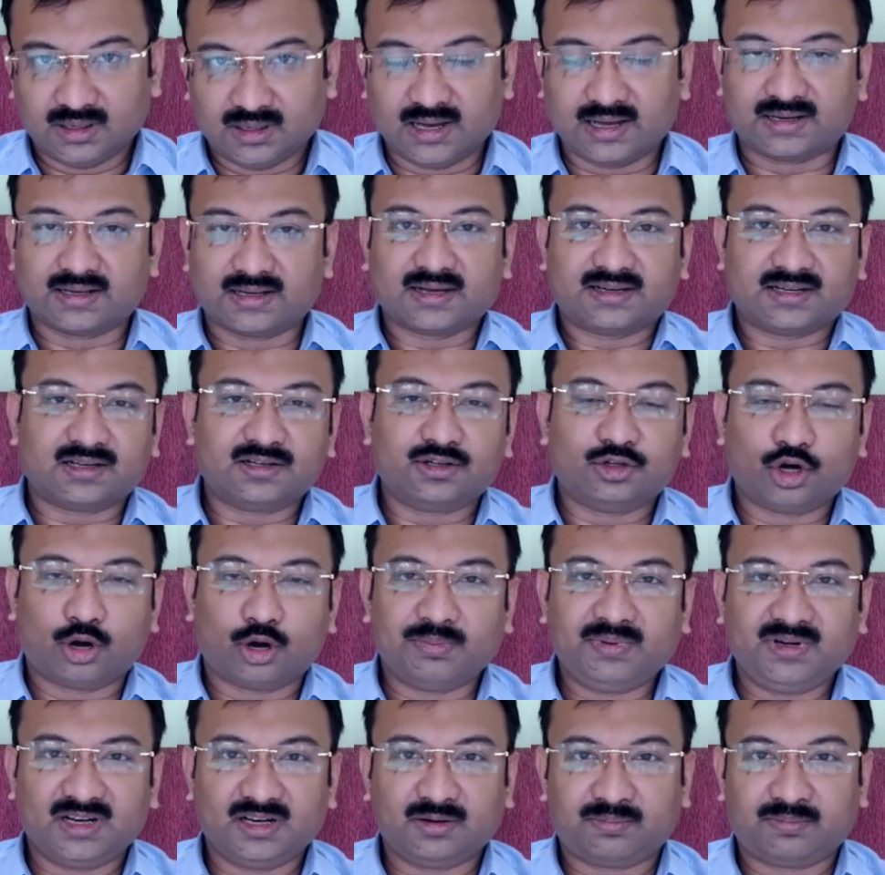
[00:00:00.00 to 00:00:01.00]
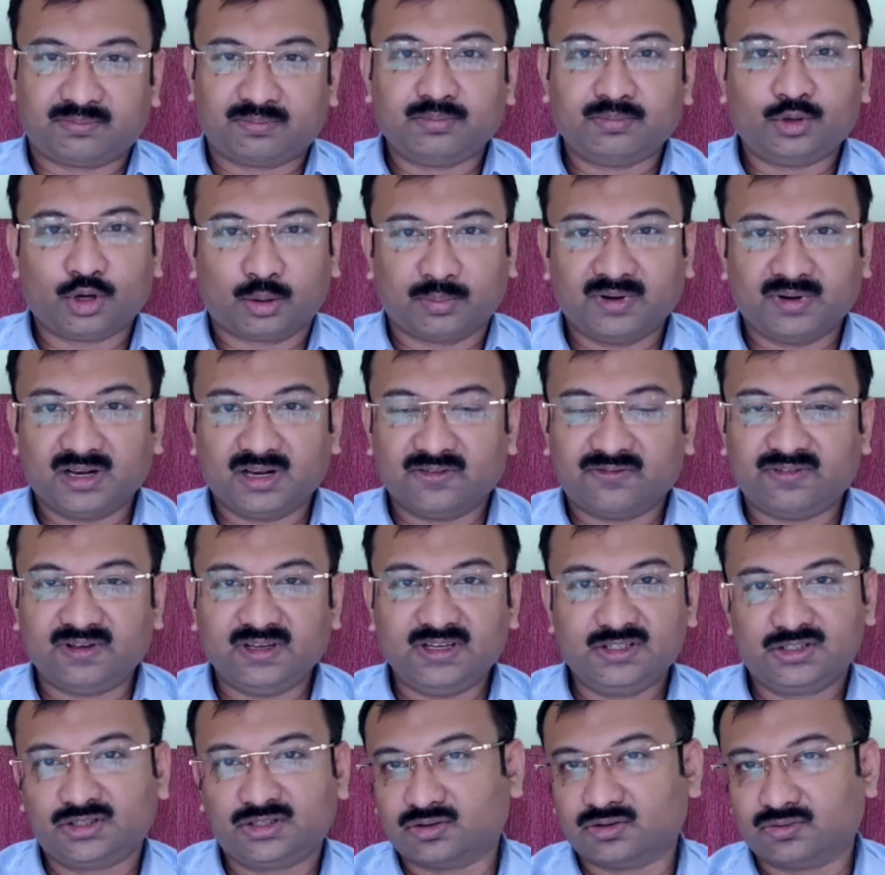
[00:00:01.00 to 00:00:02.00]
At a nominal
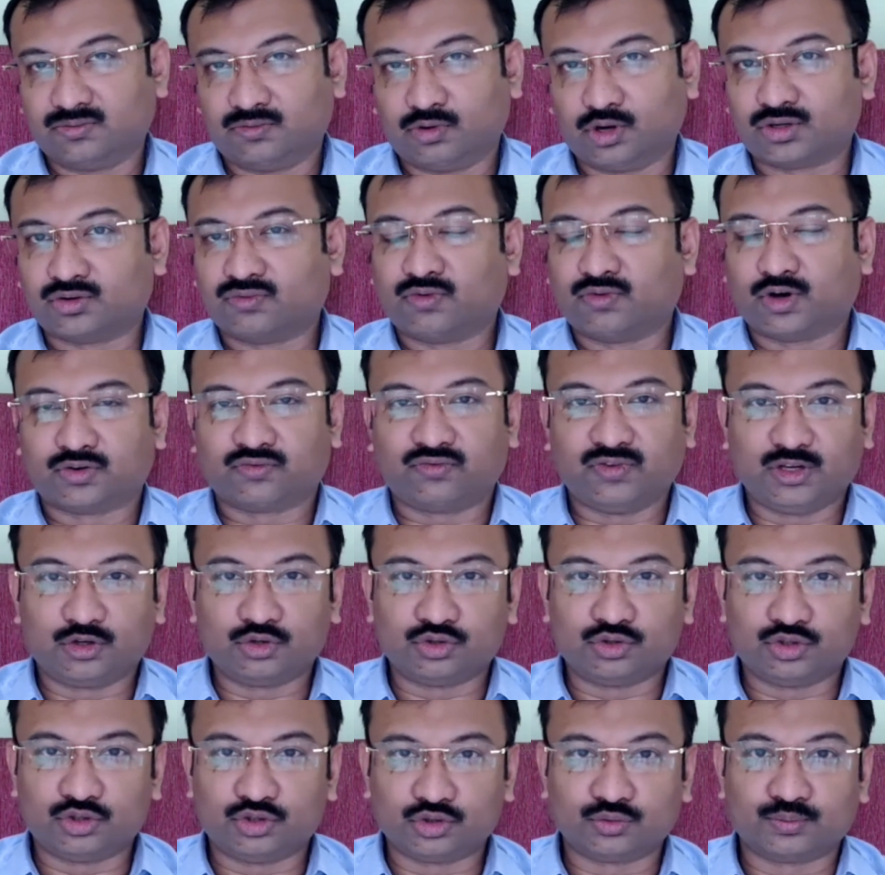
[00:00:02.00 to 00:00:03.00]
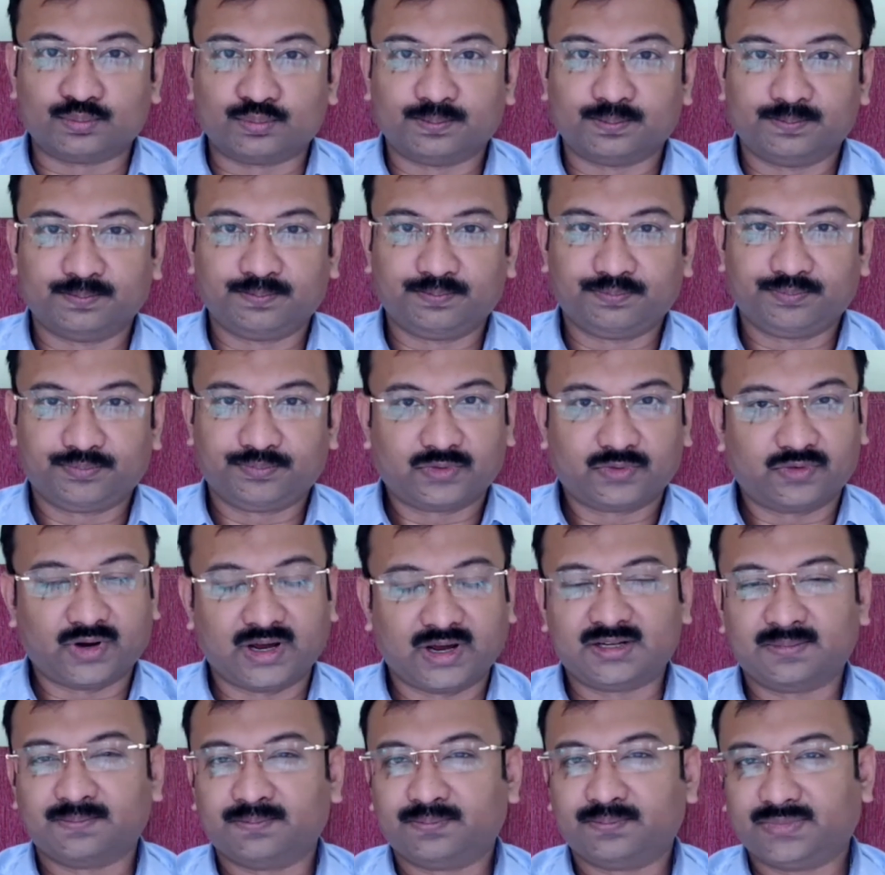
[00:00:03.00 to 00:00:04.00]
fees, what we could do.
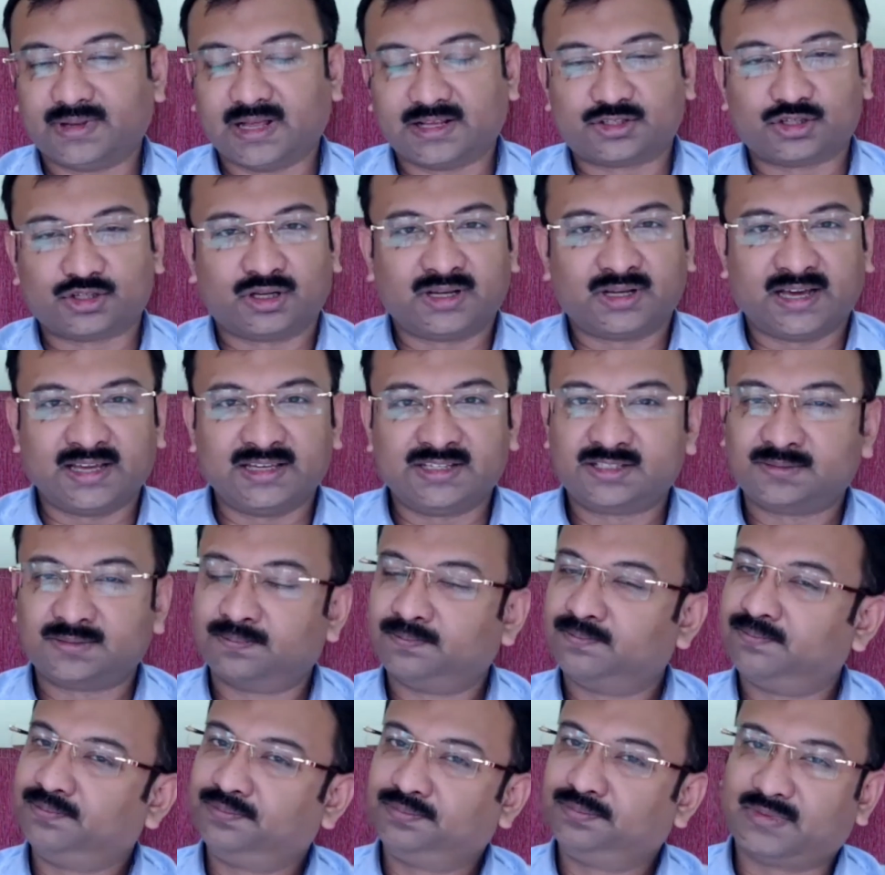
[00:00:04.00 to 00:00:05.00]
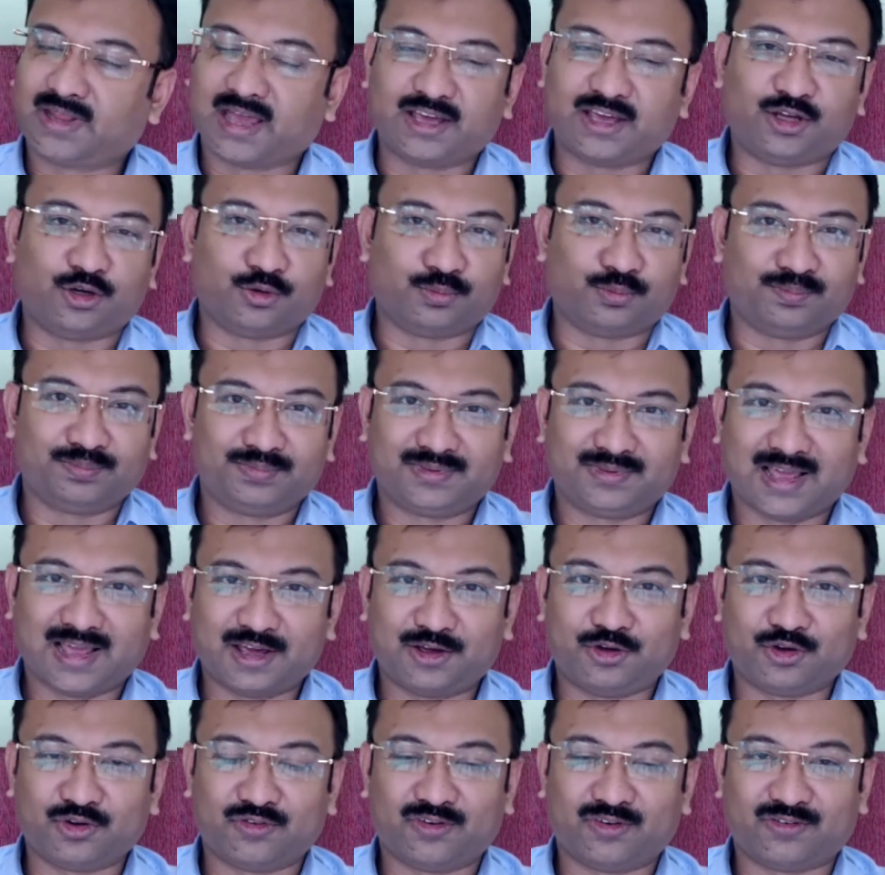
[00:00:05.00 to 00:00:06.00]
Right. That's all, guys. Thank you
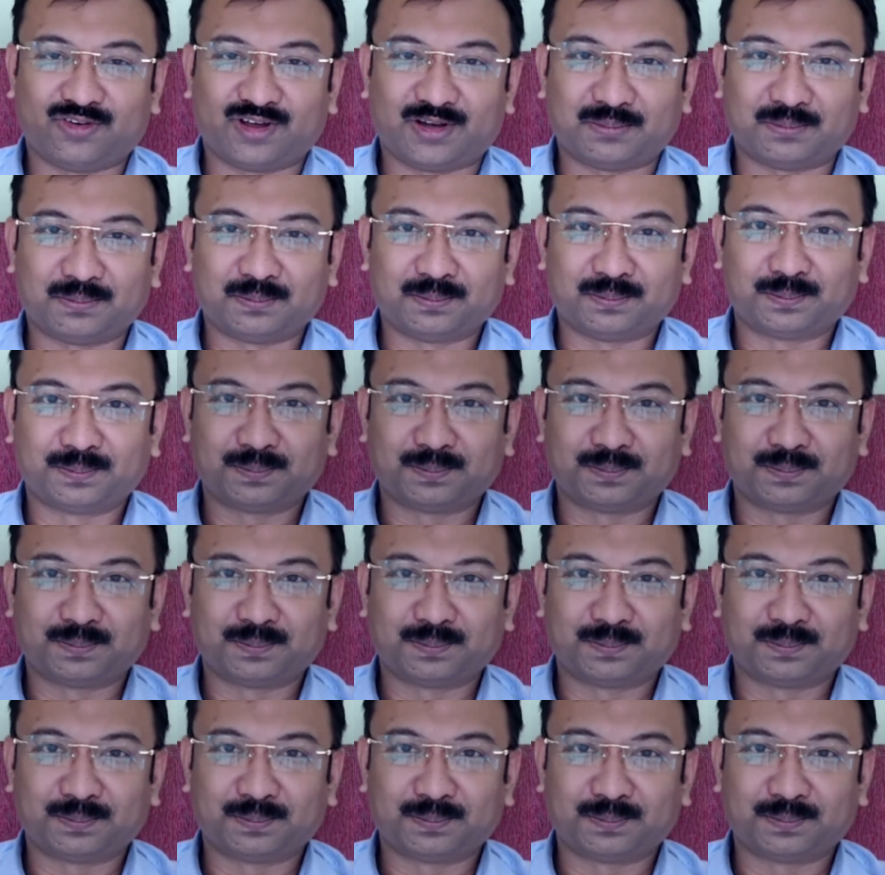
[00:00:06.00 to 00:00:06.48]
everyone.